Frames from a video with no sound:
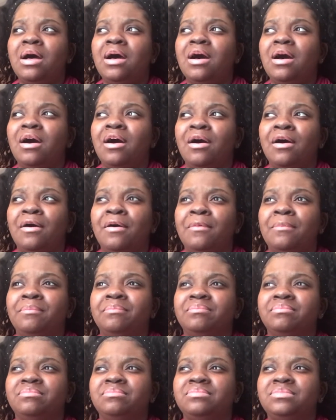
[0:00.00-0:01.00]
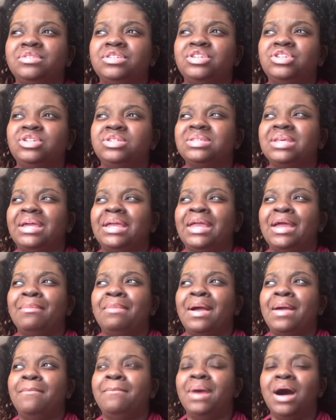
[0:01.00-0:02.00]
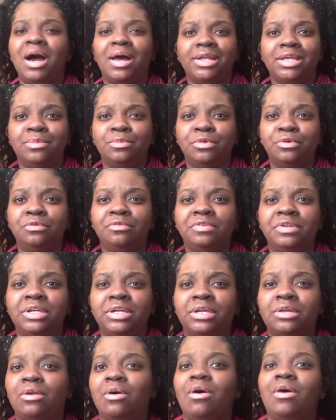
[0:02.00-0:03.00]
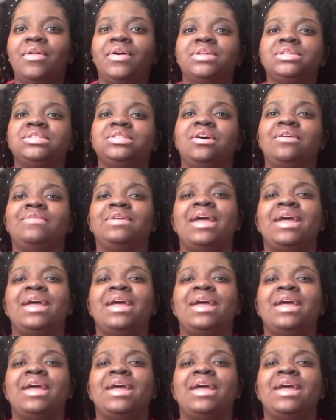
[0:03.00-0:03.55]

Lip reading: to just like get my body moving and all that stuff.